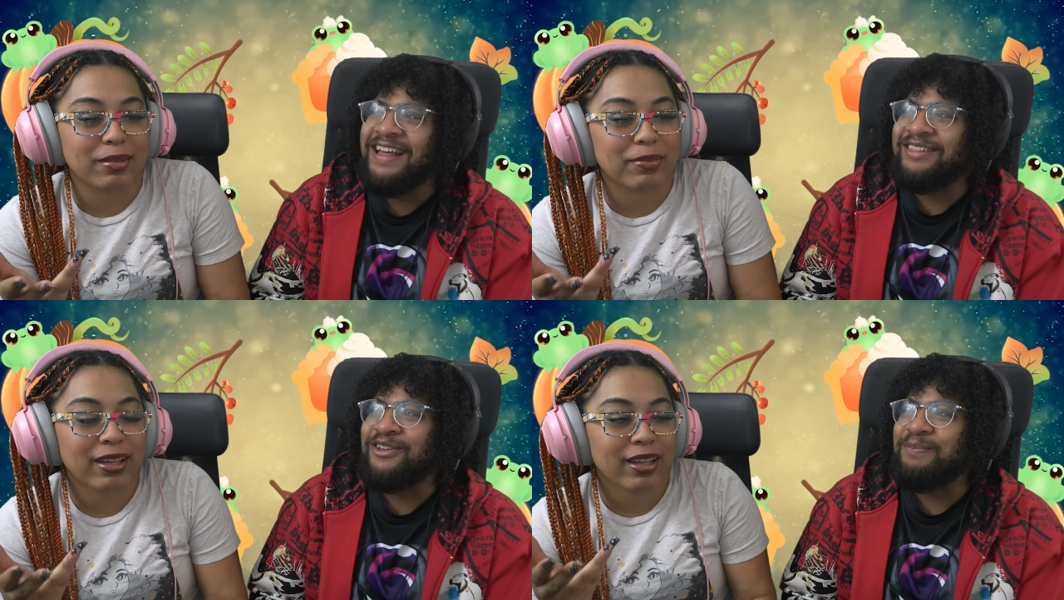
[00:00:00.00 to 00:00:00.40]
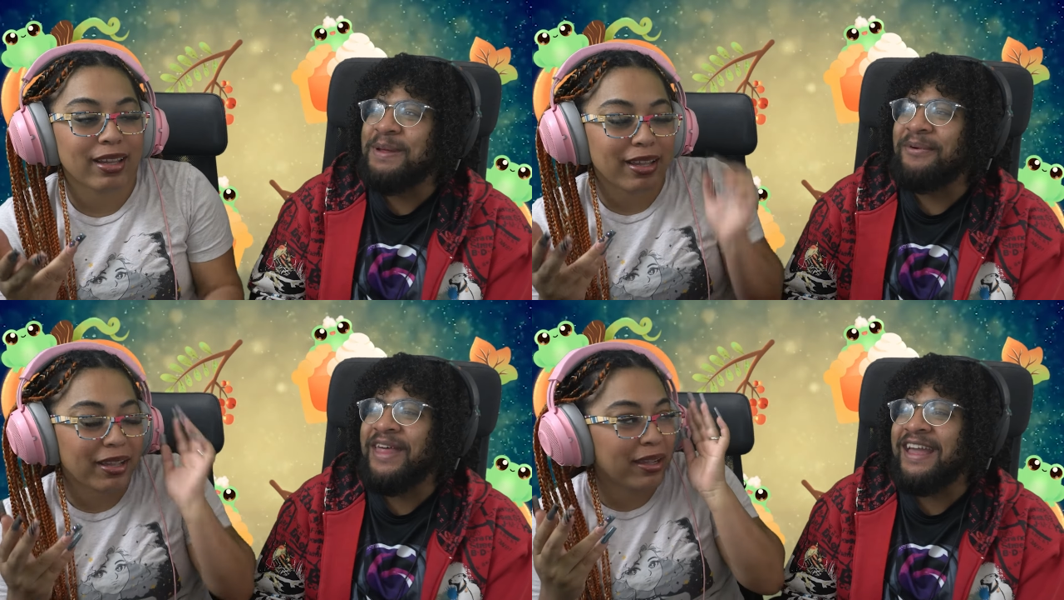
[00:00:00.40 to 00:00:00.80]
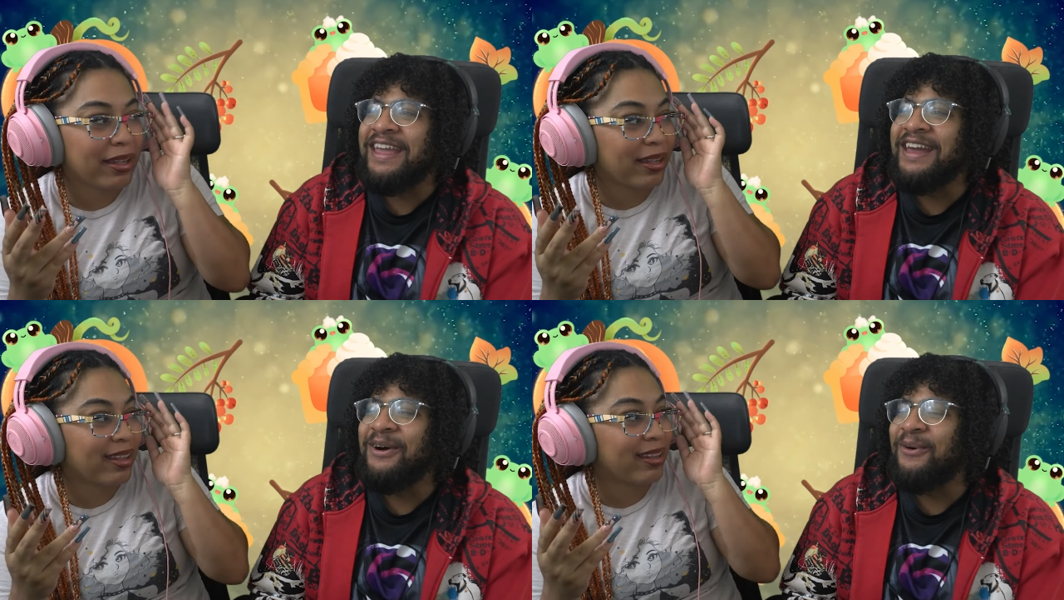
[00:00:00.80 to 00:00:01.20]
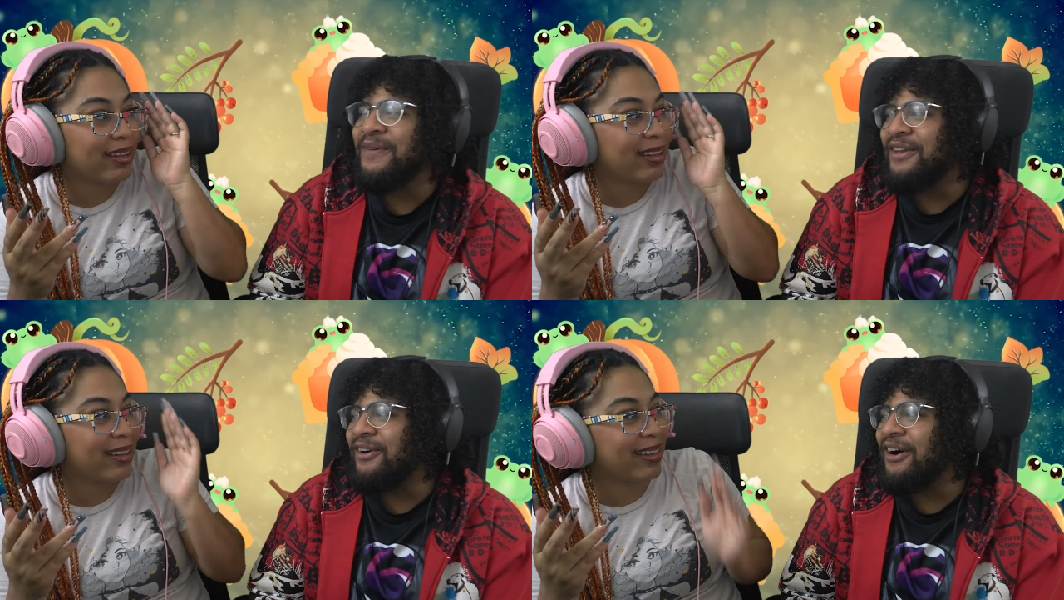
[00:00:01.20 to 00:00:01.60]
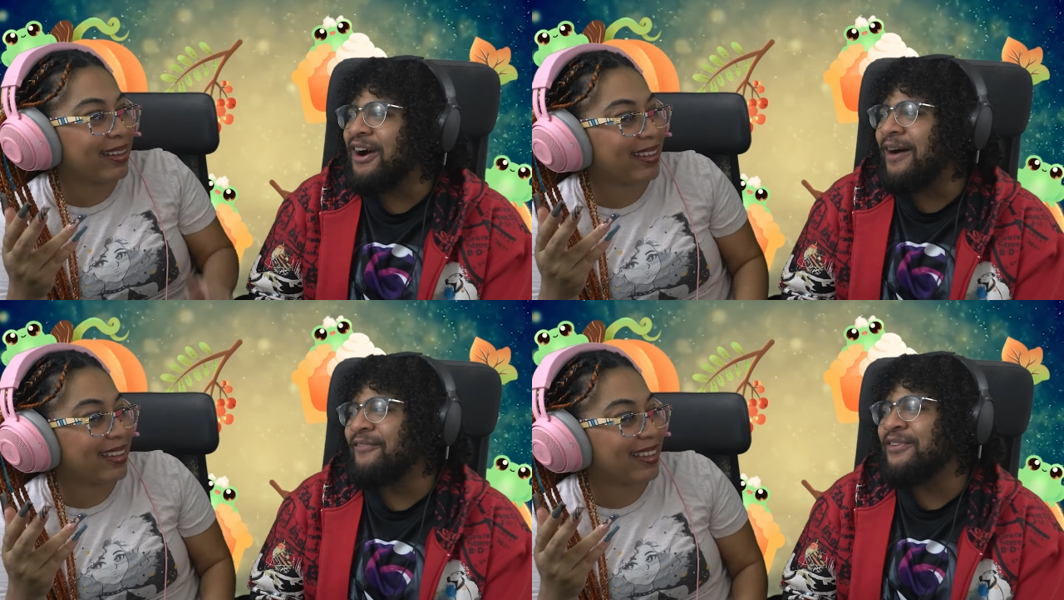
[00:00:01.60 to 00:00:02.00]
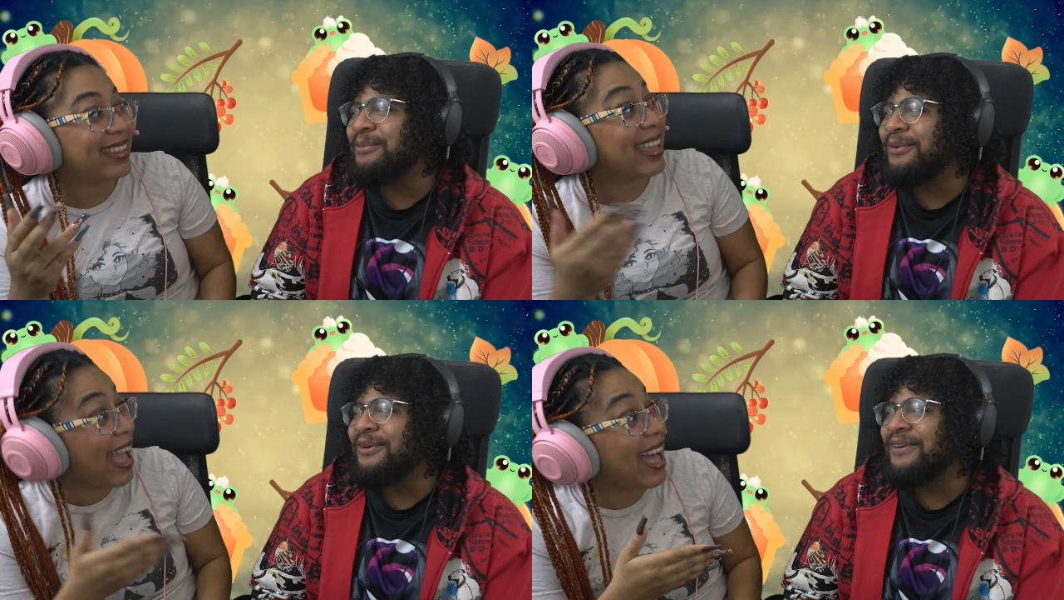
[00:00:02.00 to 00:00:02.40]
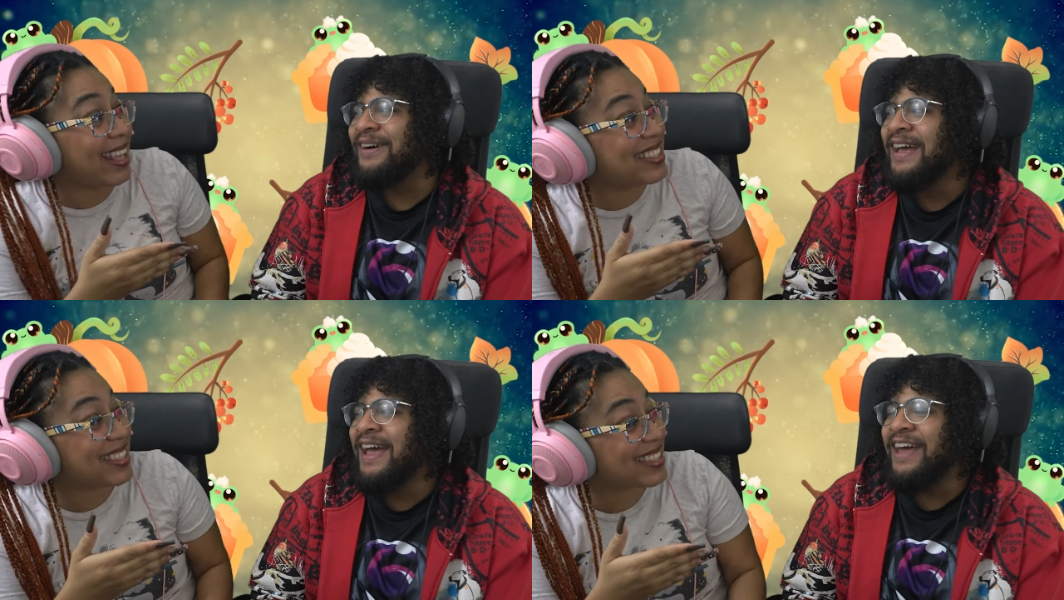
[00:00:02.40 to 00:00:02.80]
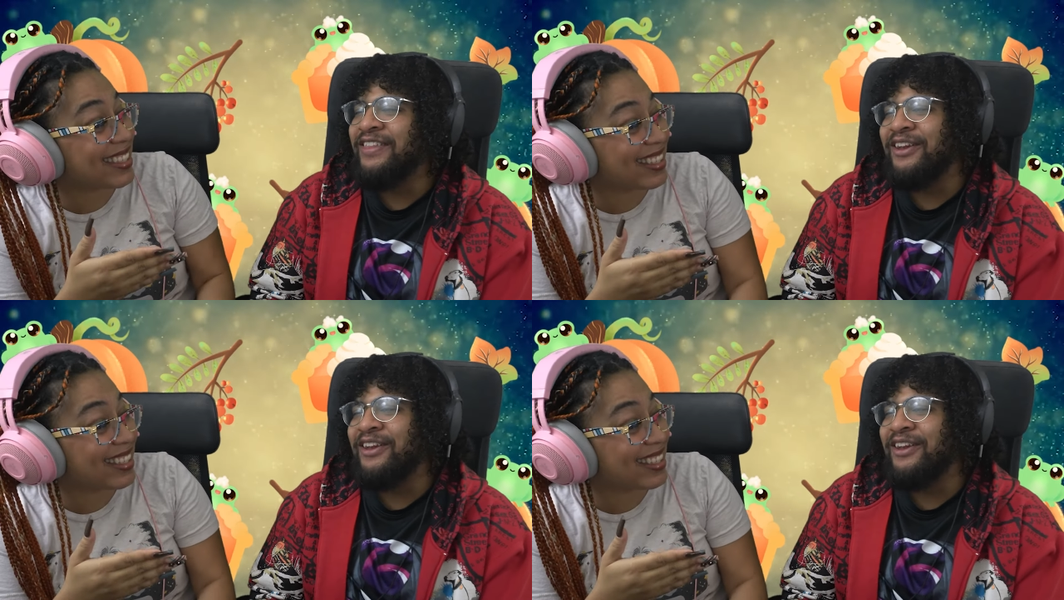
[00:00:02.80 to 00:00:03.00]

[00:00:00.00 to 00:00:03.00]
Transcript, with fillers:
Speaker 1: like those people that giggle when they're uncomfortable. Yes. And